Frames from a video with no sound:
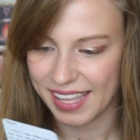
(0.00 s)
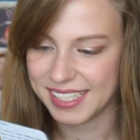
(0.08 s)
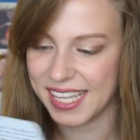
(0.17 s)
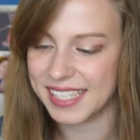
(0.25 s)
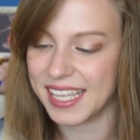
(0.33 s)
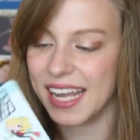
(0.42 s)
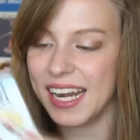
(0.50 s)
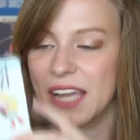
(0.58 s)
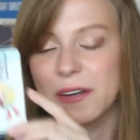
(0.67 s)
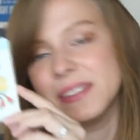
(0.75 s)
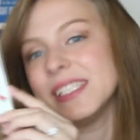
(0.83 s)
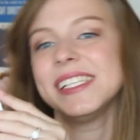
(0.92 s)
It says,
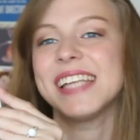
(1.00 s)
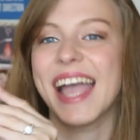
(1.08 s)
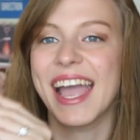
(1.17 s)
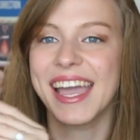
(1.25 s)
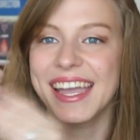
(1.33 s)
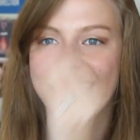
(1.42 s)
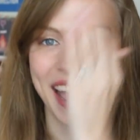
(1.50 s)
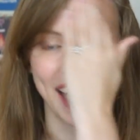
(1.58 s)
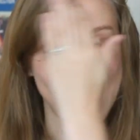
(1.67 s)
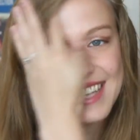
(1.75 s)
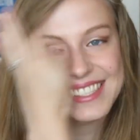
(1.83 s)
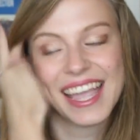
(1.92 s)
"Hello today," and it
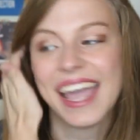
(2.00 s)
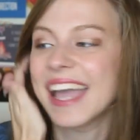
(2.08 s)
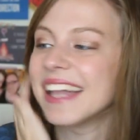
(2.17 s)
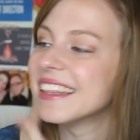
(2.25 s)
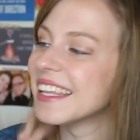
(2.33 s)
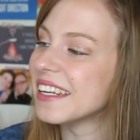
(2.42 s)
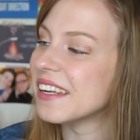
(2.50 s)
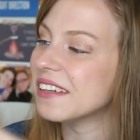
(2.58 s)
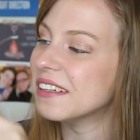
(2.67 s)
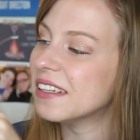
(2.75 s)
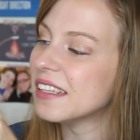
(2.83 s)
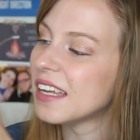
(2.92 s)
has a
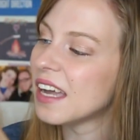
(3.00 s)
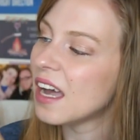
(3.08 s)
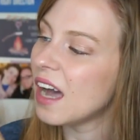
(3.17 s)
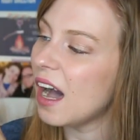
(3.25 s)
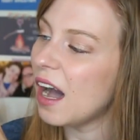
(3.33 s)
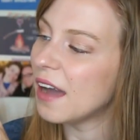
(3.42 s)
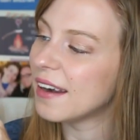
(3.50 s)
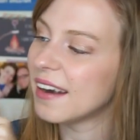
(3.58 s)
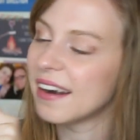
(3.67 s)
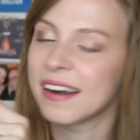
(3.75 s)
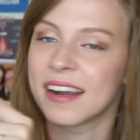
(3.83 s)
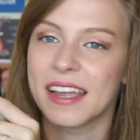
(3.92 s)
little
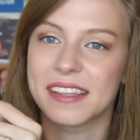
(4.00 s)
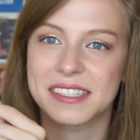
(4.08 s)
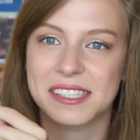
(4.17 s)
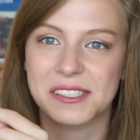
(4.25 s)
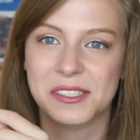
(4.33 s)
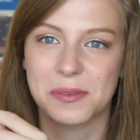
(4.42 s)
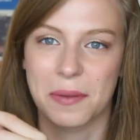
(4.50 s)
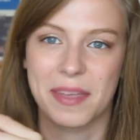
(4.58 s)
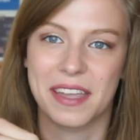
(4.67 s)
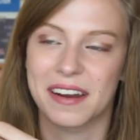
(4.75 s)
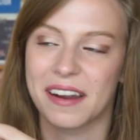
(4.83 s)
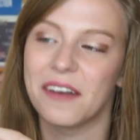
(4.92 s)
otter and this little
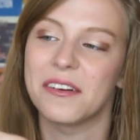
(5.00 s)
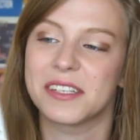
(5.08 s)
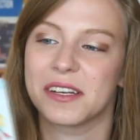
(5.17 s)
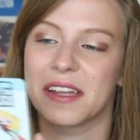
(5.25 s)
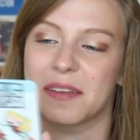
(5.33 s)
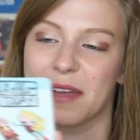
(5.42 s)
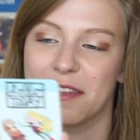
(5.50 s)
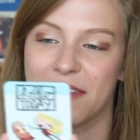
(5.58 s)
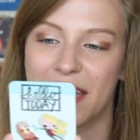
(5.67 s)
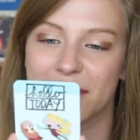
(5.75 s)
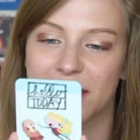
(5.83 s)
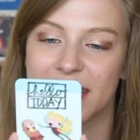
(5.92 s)
swimming girl, which are like my
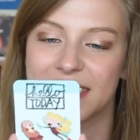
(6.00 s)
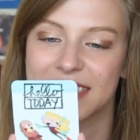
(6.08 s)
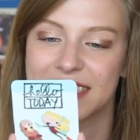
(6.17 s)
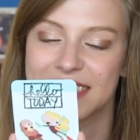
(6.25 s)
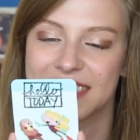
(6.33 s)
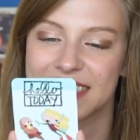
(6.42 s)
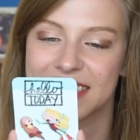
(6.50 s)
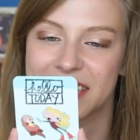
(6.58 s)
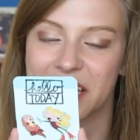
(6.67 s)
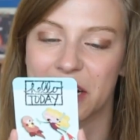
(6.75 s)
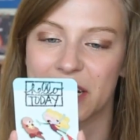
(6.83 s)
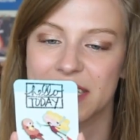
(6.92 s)
favorite
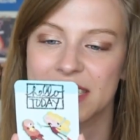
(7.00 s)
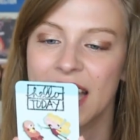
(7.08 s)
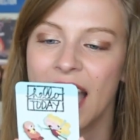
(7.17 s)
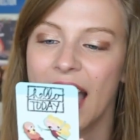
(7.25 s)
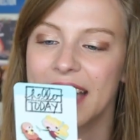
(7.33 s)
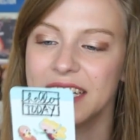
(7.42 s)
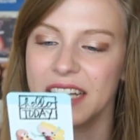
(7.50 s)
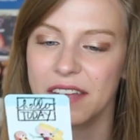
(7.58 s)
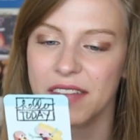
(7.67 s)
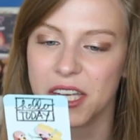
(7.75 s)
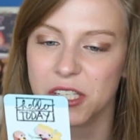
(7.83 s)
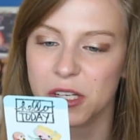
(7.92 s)
stickers. "I didn't
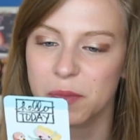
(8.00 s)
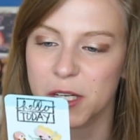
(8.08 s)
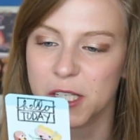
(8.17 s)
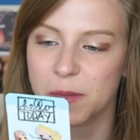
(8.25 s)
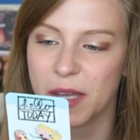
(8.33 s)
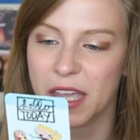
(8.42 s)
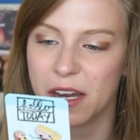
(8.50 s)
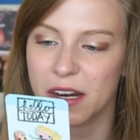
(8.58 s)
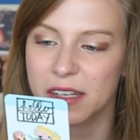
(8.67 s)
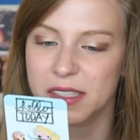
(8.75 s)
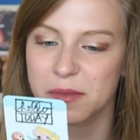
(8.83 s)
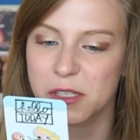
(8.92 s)
have extra books, but
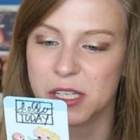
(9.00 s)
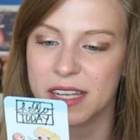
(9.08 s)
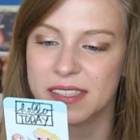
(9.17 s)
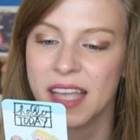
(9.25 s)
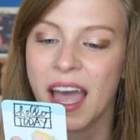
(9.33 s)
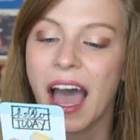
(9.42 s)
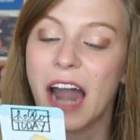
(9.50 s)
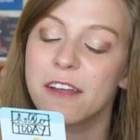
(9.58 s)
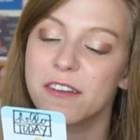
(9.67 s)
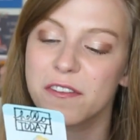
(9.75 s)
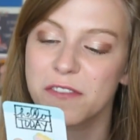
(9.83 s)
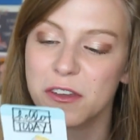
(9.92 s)
here are some sheets out
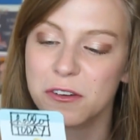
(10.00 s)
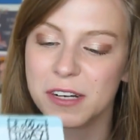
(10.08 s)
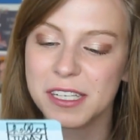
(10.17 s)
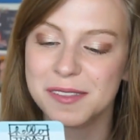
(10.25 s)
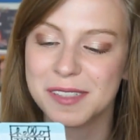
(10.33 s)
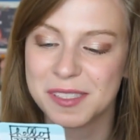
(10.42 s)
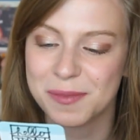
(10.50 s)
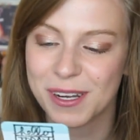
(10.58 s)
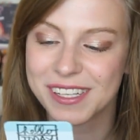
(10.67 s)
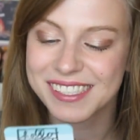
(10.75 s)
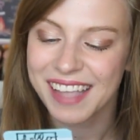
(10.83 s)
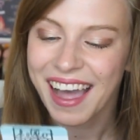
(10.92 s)
of a few Christmas
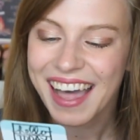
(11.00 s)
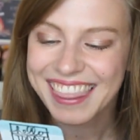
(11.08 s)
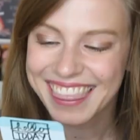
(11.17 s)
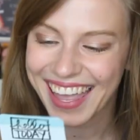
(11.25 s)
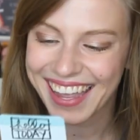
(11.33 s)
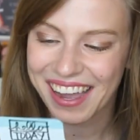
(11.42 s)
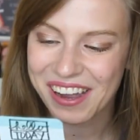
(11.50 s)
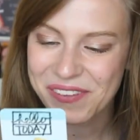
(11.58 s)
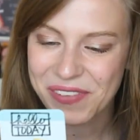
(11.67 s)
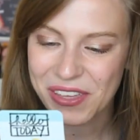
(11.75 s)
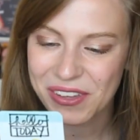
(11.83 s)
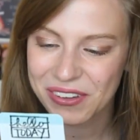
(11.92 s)
books. They
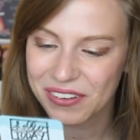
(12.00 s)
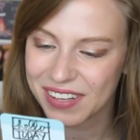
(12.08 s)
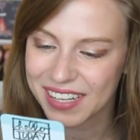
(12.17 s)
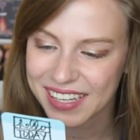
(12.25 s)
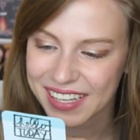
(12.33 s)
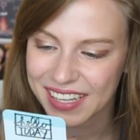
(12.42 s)
hope you